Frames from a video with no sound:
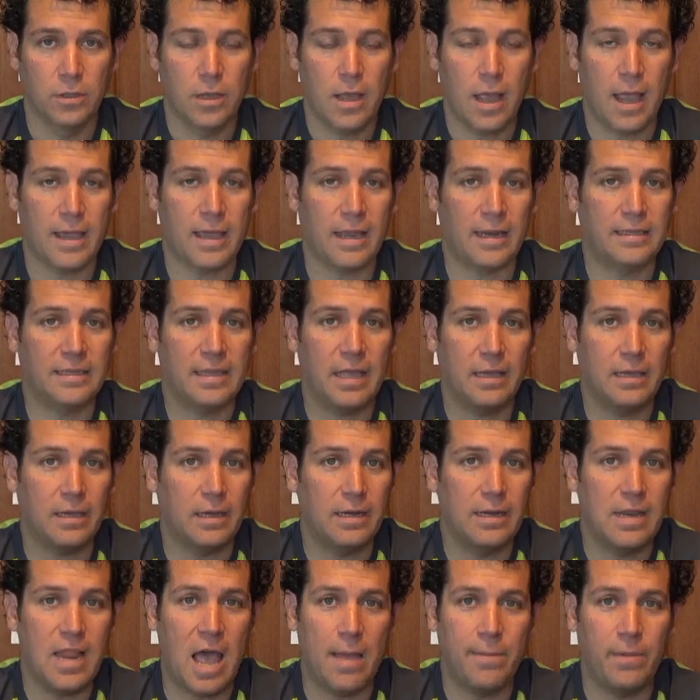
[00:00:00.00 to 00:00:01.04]
I gotta tell you,
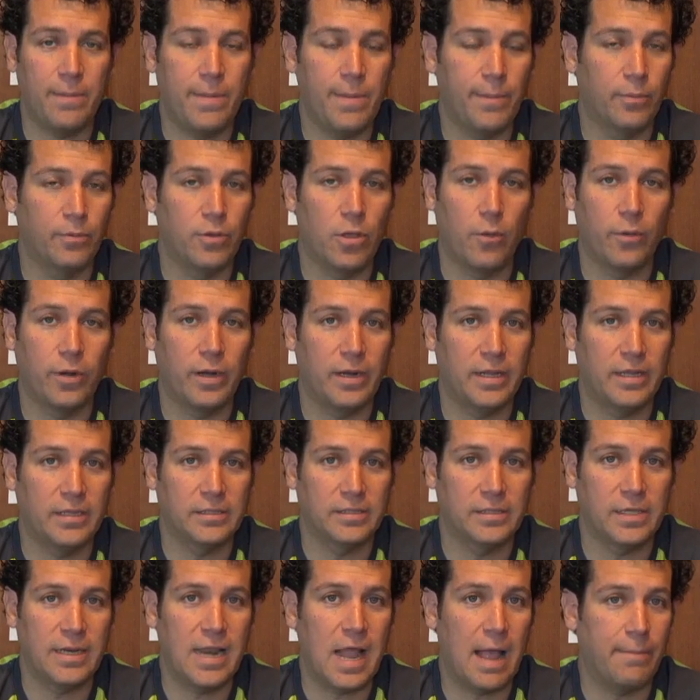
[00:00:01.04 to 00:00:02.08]
not many people know what it
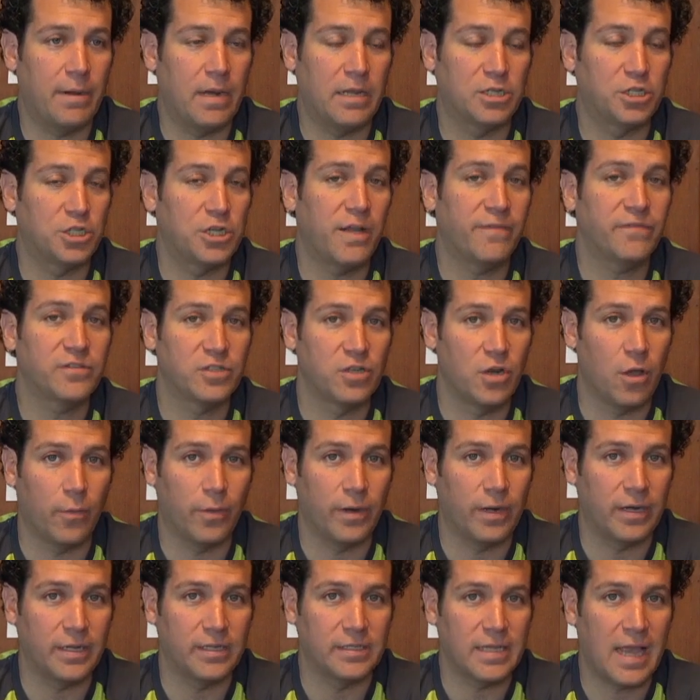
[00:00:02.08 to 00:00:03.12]
is, and not many chefs know what
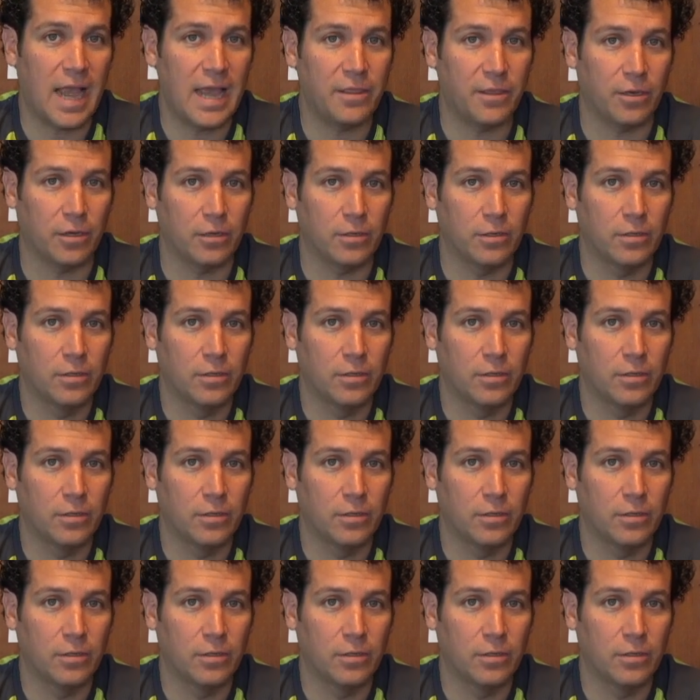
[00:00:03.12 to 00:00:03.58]
it is either.